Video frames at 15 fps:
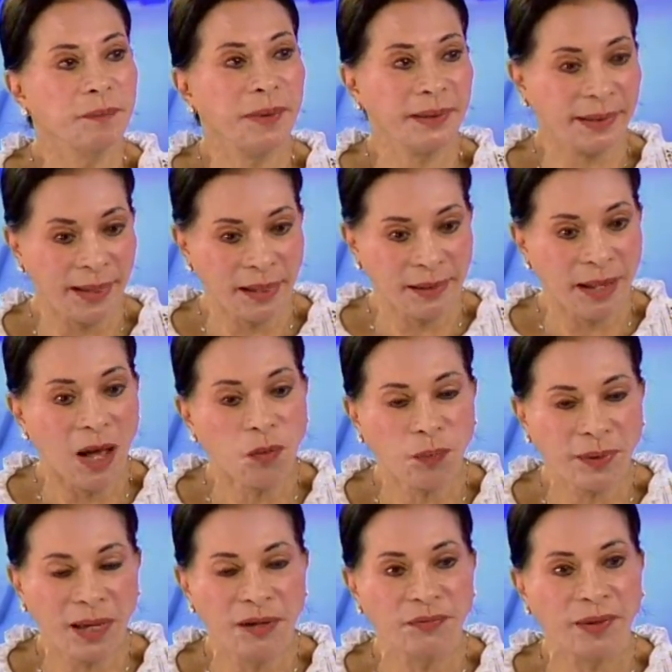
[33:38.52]
but we're then now
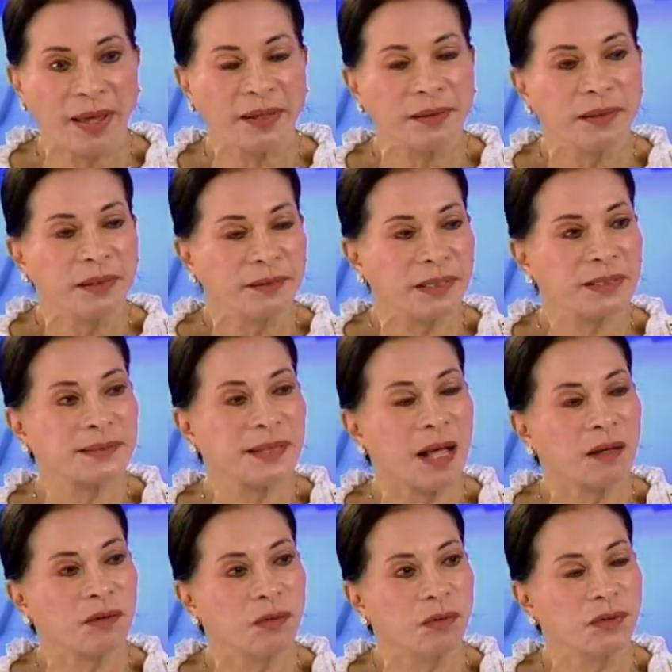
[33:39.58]
we have like the
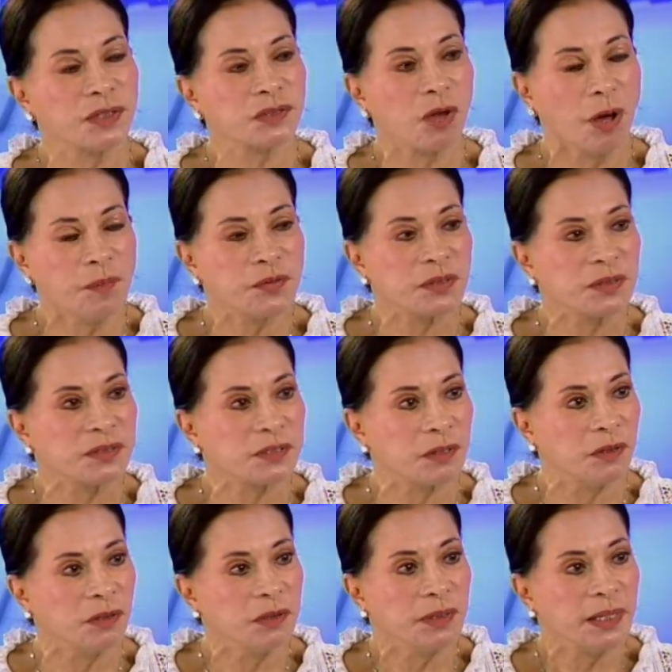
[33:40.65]
stockholders' options, you
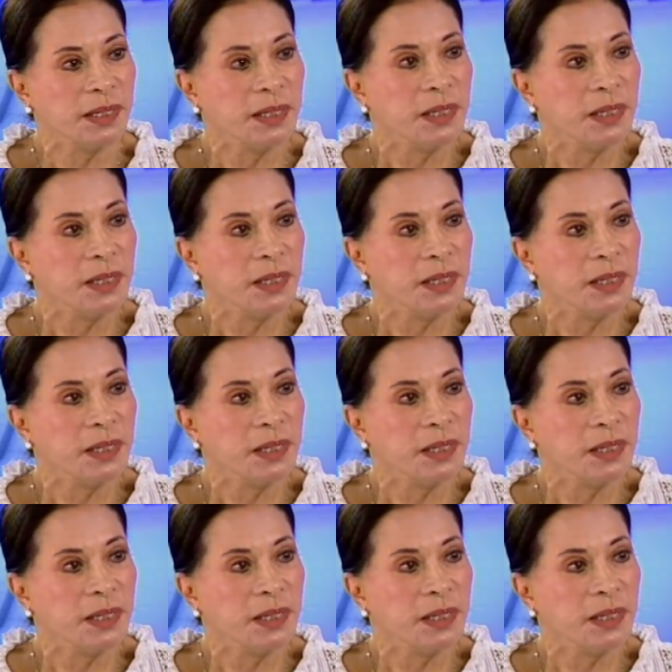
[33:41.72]
know.